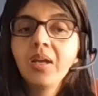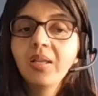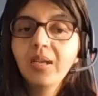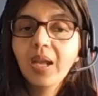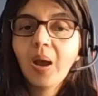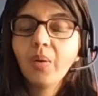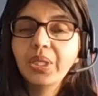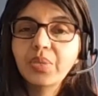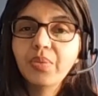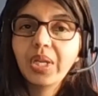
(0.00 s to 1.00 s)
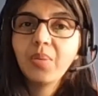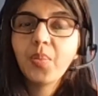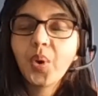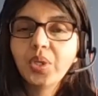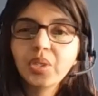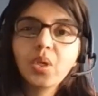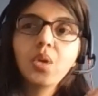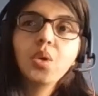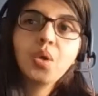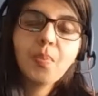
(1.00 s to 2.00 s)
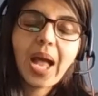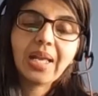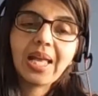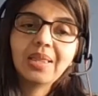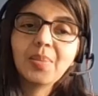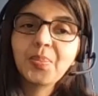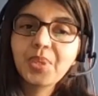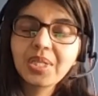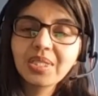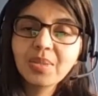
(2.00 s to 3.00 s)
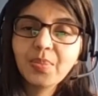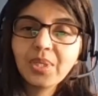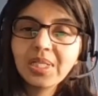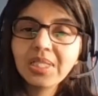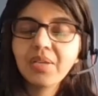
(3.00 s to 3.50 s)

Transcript: Now, it's very important to look back at the principles.